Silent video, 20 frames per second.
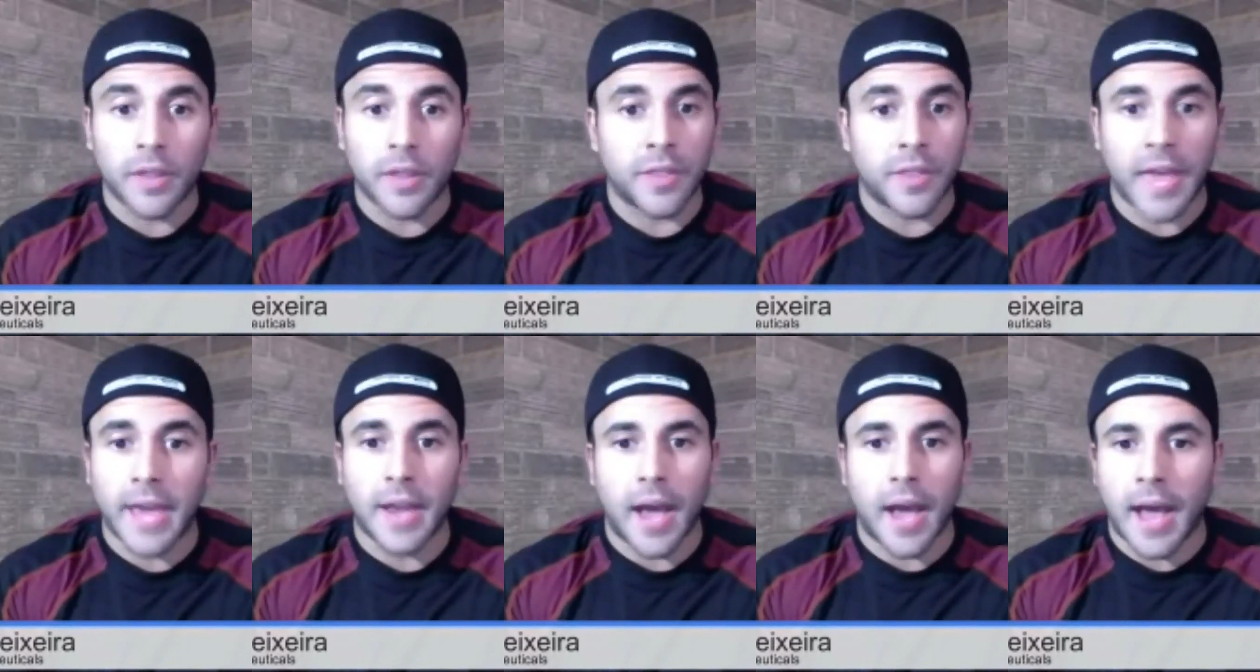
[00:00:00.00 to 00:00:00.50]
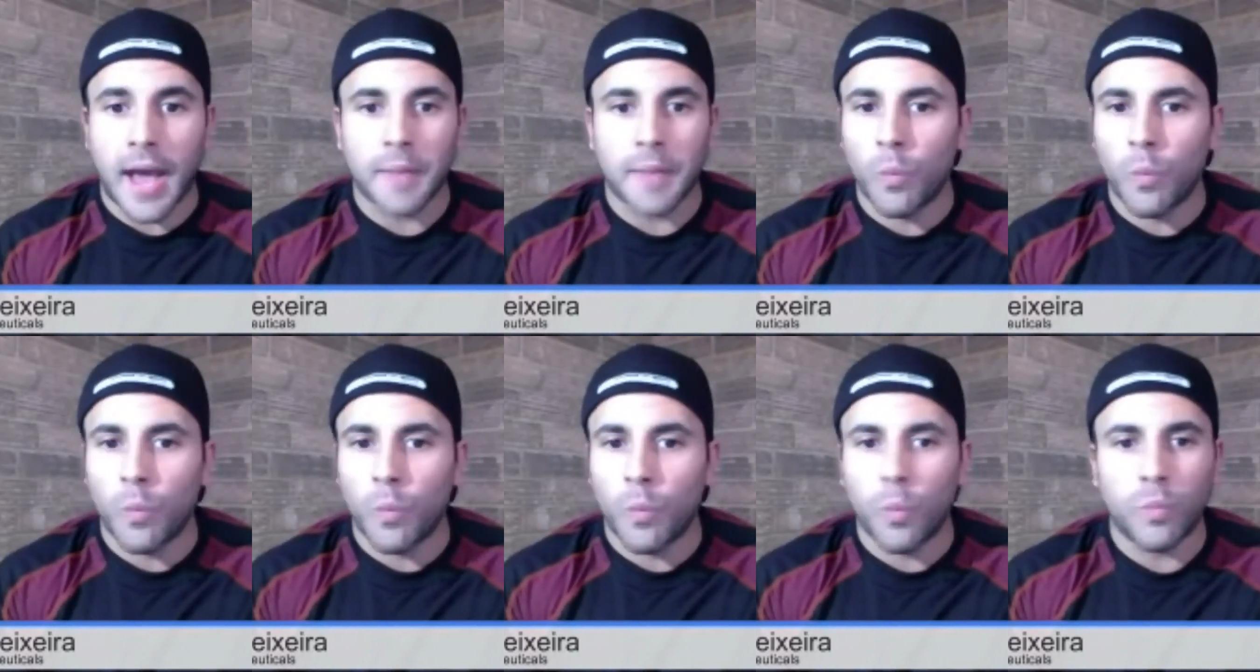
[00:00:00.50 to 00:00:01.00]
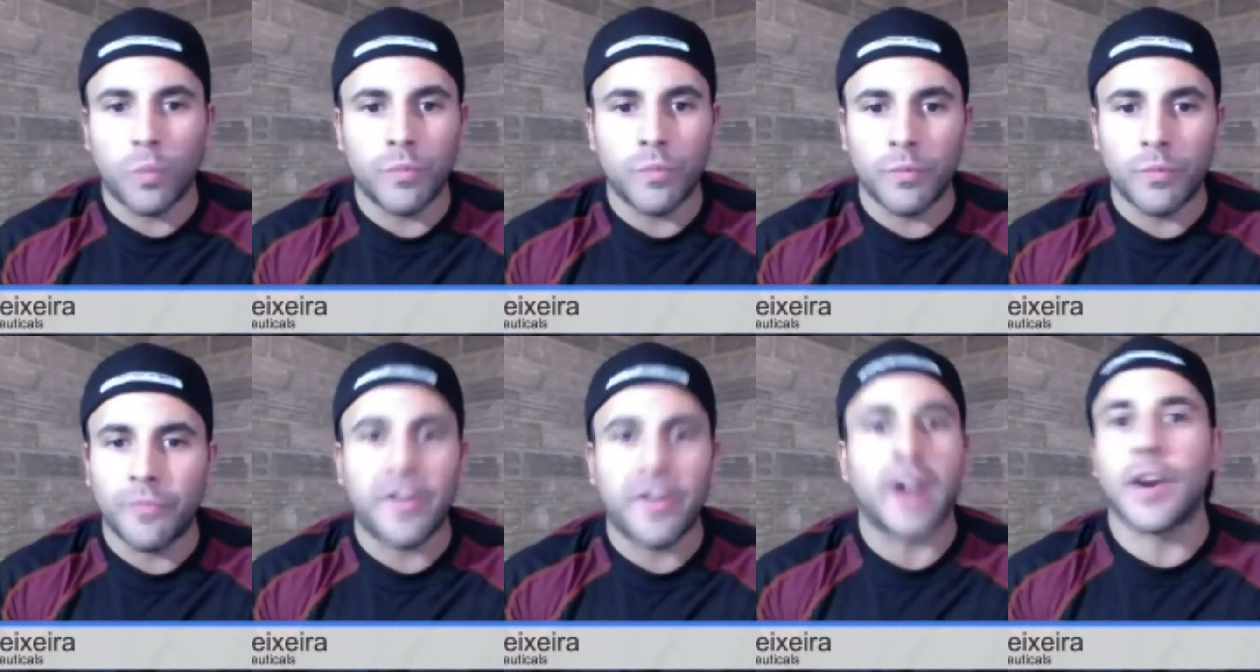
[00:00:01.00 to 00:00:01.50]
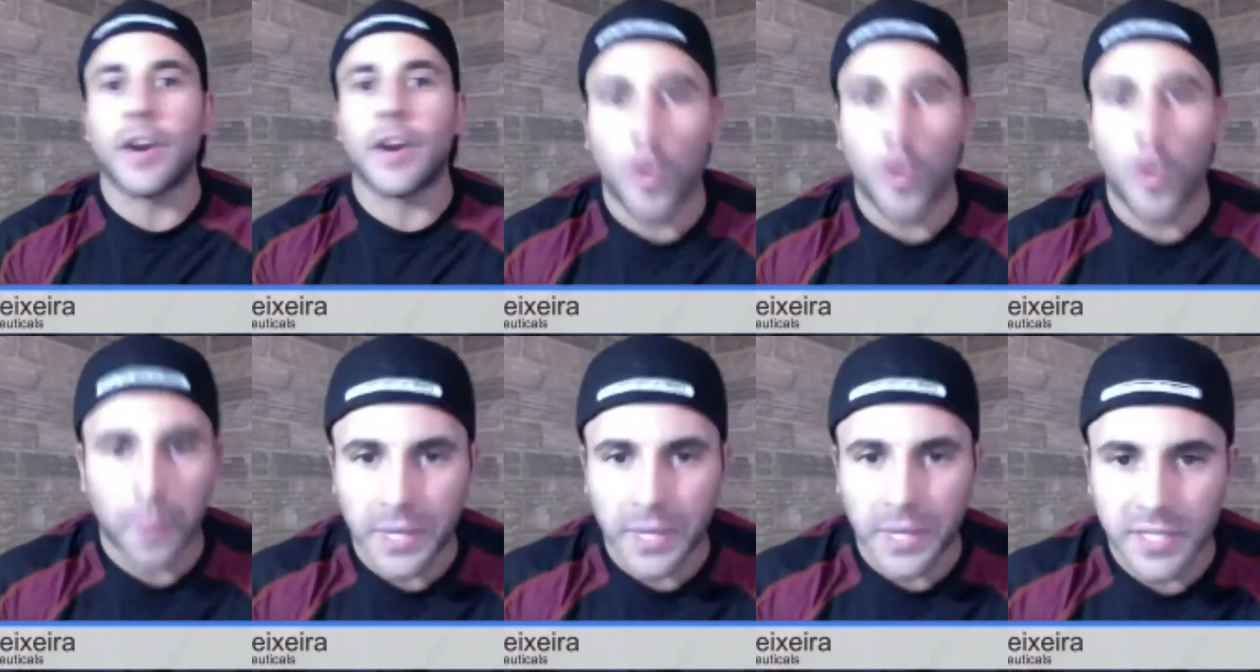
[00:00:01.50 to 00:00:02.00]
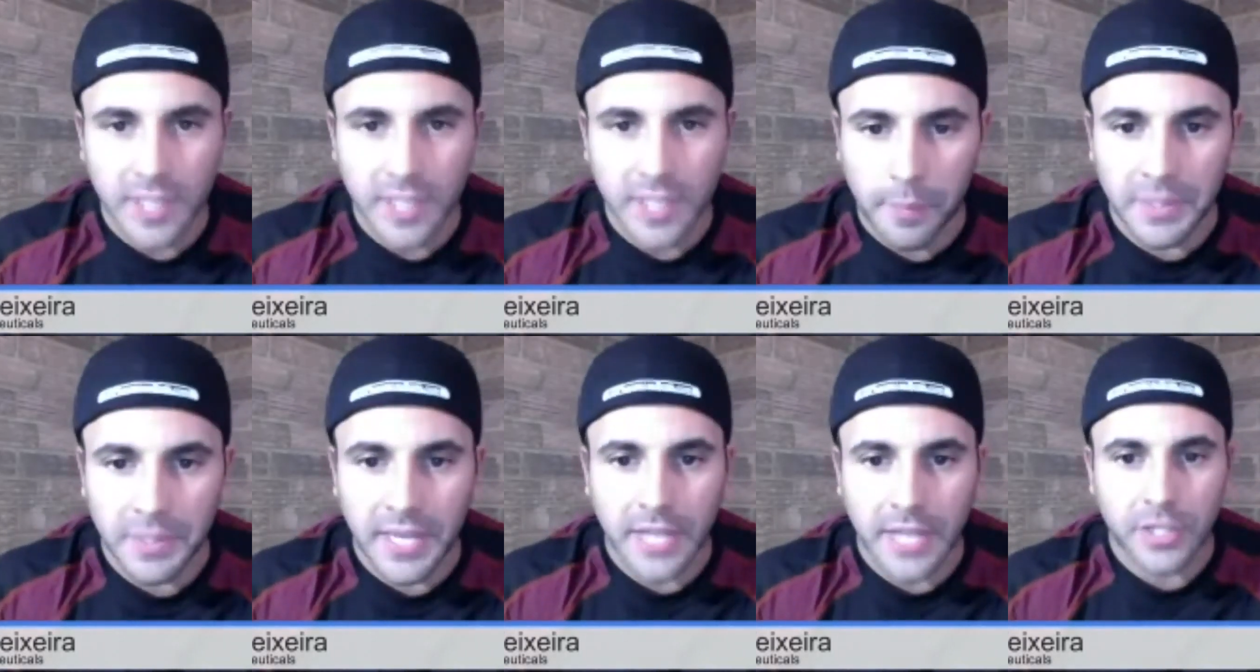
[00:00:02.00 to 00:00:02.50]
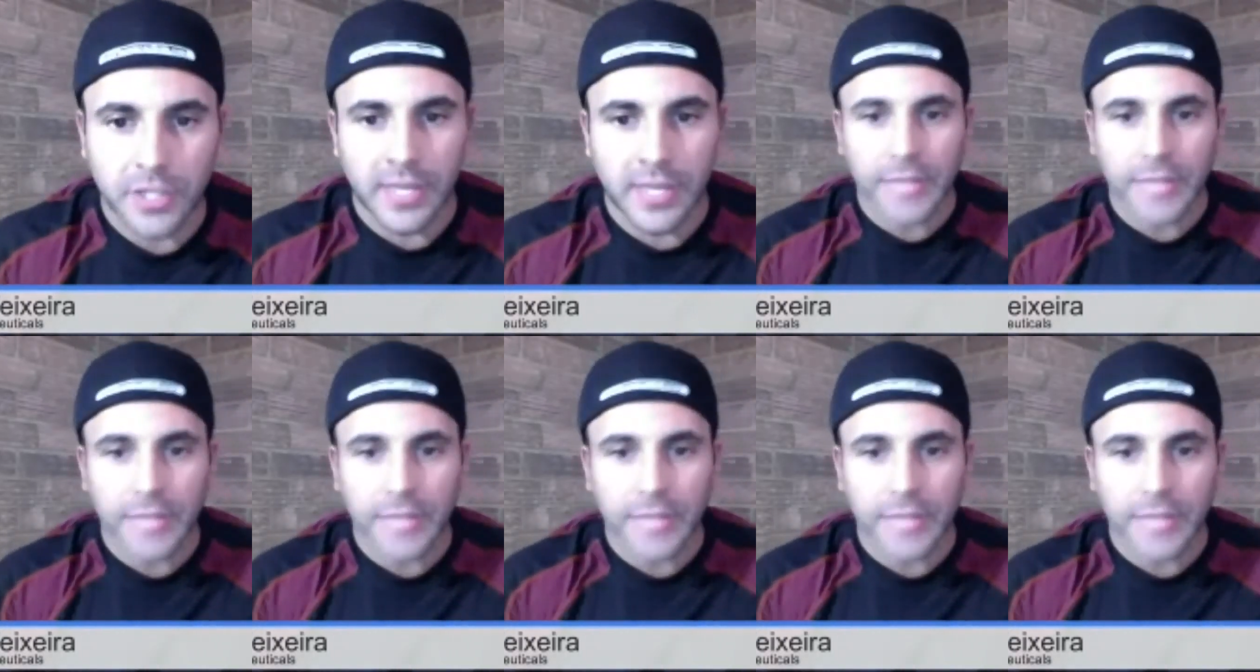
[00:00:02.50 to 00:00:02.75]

then I'm very open to supplementation.